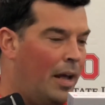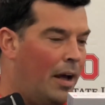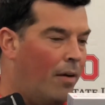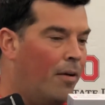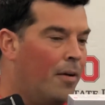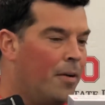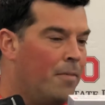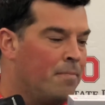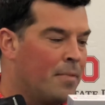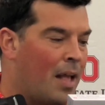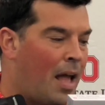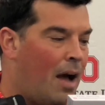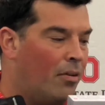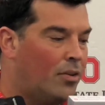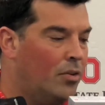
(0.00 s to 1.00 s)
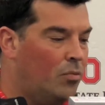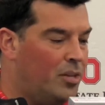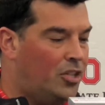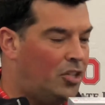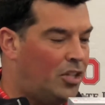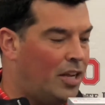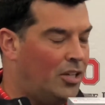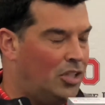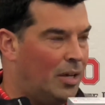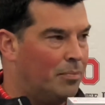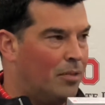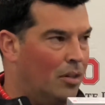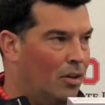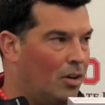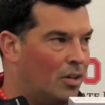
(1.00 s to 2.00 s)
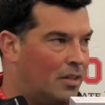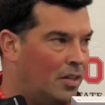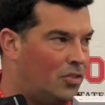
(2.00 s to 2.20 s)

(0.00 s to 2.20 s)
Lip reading: Now, how can we change up the look?